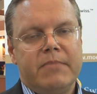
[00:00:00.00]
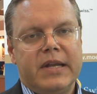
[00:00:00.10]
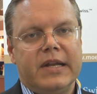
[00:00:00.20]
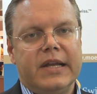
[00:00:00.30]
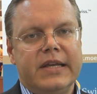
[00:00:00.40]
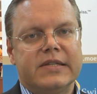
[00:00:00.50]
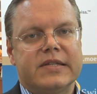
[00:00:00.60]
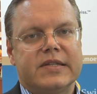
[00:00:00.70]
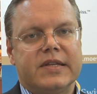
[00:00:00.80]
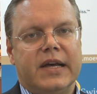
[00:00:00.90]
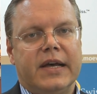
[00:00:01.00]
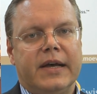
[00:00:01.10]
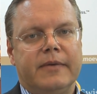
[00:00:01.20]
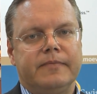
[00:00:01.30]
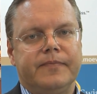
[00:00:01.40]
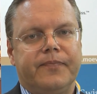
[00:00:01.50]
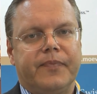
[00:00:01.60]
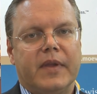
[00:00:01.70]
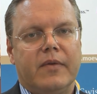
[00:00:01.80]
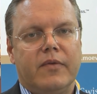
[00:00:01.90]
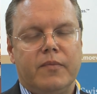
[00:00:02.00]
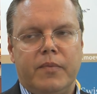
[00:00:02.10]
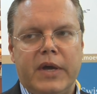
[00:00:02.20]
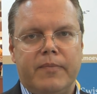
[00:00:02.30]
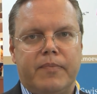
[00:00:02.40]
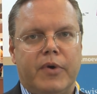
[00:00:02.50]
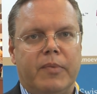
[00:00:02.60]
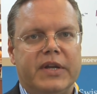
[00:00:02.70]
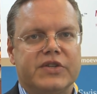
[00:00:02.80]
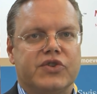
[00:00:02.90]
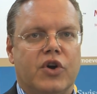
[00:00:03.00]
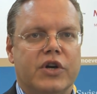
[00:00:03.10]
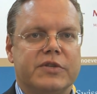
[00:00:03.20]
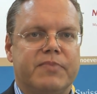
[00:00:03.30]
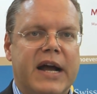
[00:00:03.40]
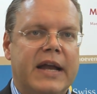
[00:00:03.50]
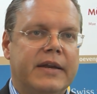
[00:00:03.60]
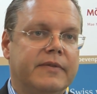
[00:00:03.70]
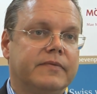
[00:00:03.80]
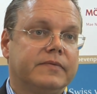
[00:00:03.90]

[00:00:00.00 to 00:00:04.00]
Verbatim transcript: Middle East, uh, we're probably the strongest brand